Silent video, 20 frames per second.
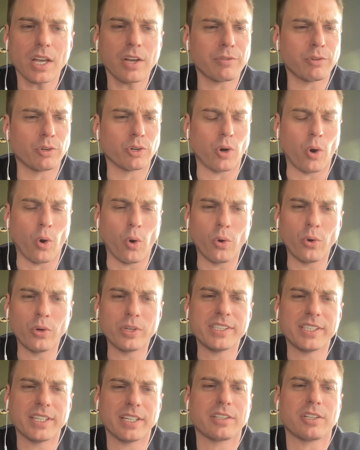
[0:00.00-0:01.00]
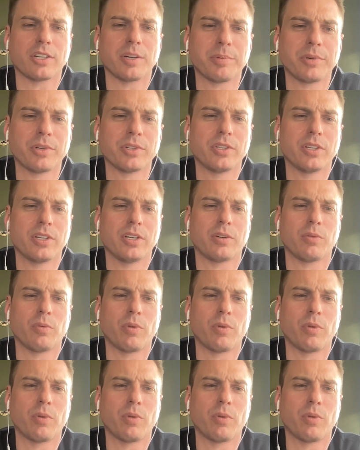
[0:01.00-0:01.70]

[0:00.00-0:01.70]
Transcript: for all the entrepreneur